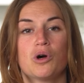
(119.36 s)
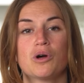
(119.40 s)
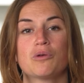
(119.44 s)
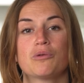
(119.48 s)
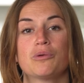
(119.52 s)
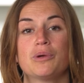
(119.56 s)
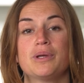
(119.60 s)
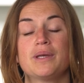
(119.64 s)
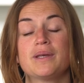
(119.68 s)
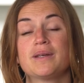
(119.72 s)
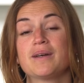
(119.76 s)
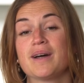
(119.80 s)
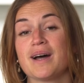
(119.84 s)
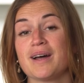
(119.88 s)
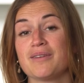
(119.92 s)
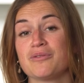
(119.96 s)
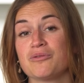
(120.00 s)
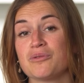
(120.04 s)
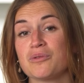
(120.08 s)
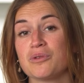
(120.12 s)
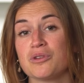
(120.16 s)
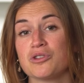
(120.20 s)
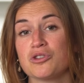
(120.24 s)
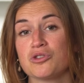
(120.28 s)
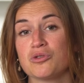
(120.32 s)
often, like
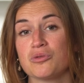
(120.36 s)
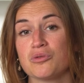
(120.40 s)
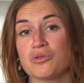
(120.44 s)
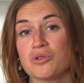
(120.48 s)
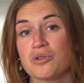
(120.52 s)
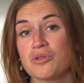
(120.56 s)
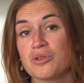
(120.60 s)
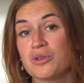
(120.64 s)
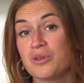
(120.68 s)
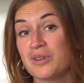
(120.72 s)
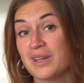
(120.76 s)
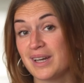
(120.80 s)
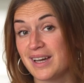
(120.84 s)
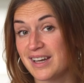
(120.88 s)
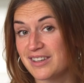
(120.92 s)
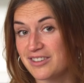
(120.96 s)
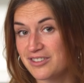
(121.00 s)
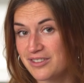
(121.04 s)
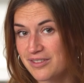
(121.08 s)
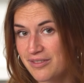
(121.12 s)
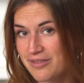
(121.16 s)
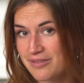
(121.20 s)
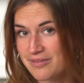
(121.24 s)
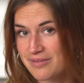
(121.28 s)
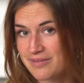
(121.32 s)
for a shoot on
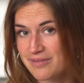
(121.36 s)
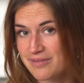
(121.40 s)
location.